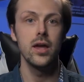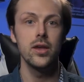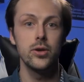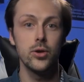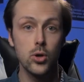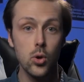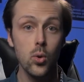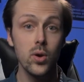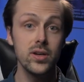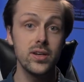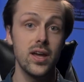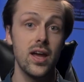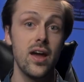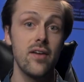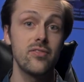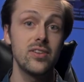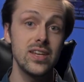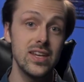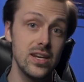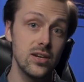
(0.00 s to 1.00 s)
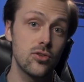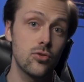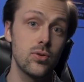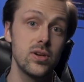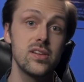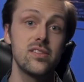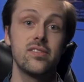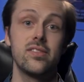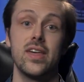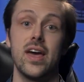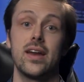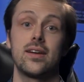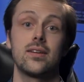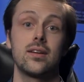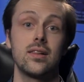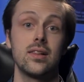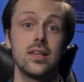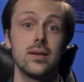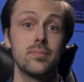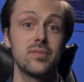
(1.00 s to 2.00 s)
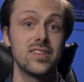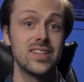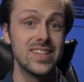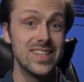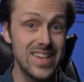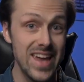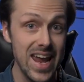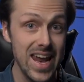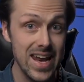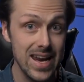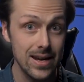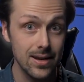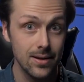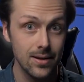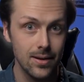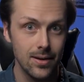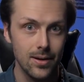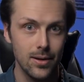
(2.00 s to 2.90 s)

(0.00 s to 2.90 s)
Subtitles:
you're going to have to increase that clip's gain,